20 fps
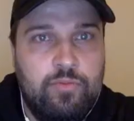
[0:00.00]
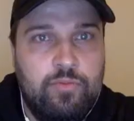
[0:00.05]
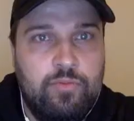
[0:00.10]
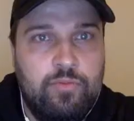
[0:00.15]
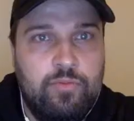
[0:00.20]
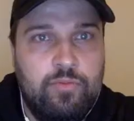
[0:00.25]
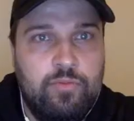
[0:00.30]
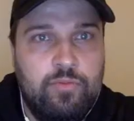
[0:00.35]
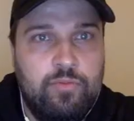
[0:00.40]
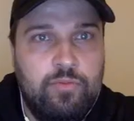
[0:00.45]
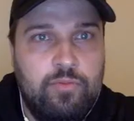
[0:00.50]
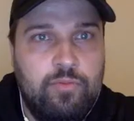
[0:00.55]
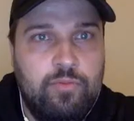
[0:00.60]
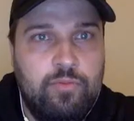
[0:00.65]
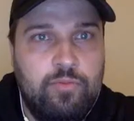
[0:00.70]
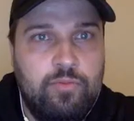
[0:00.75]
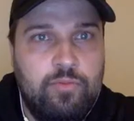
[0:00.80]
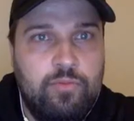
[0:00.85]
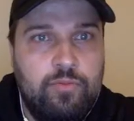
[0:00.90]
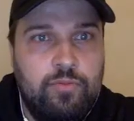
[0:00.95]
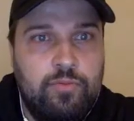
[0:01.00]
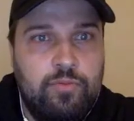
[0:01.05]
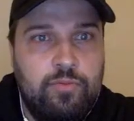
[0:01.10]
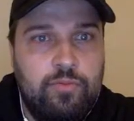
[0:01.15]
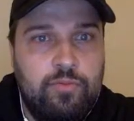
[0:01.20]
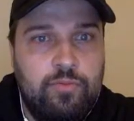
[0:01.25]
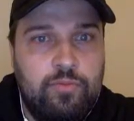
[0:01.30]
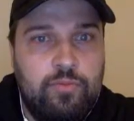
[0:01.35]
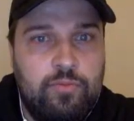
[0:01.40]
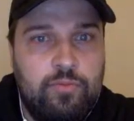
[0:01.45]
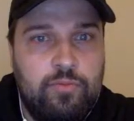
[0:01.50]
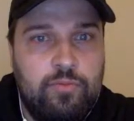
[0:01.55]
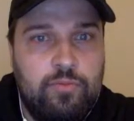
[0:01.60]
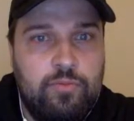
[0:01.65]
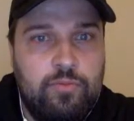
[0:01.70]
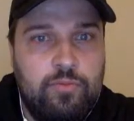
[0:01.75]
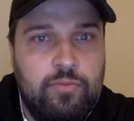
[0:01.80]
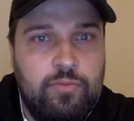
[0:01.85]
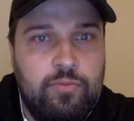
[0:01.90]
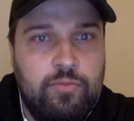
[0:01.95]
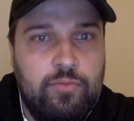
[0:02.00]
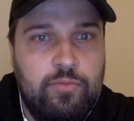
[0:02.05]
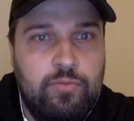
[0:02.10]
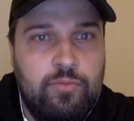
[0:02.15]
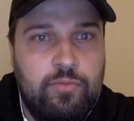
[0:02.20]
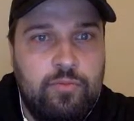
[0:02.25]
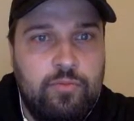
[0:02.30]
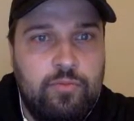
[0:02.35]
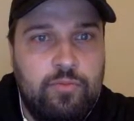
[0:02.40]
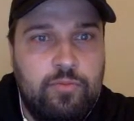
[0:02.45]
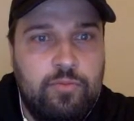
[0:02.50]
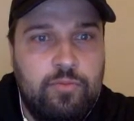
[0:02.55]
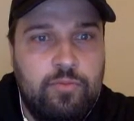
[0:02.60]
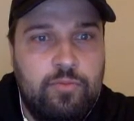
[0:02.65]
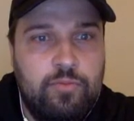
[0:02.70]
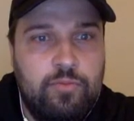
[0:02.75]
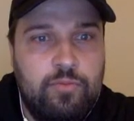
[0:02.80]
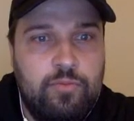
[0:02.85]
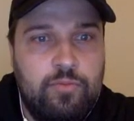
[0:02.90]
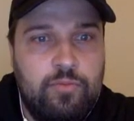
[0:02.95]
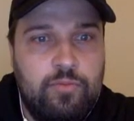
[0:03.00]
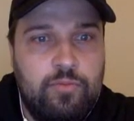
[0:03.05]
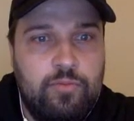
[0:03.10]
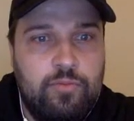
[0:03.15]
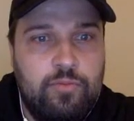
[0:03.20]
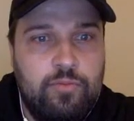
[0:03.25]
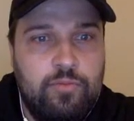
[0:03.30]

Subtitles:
(silent)